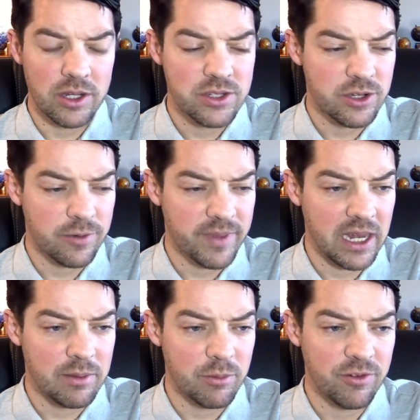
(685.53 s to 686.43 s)
So
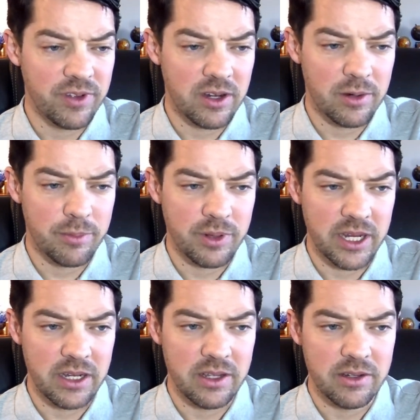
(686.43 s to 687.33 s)
any move here
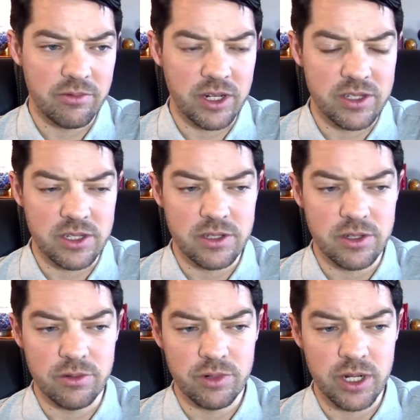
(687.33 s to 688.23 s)
played runs
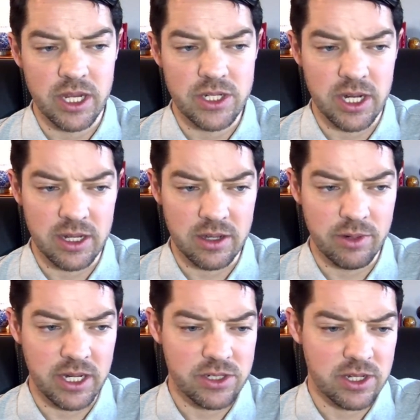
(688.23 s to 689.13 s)
into rook h8 and
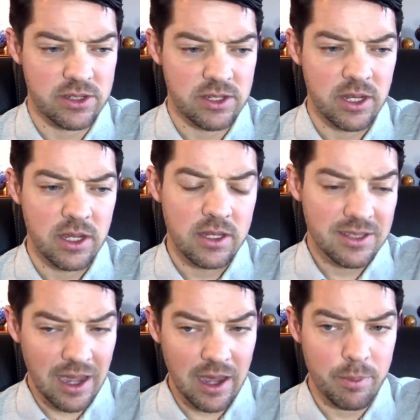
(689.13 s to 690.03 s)
queen h6
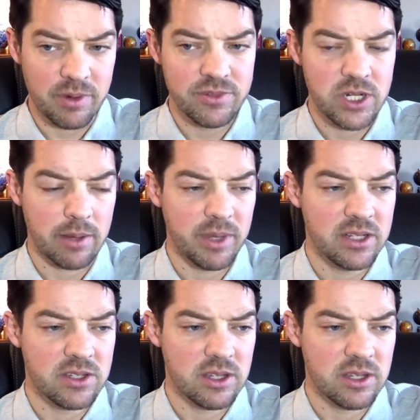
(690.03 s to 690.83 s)
type of checkmates.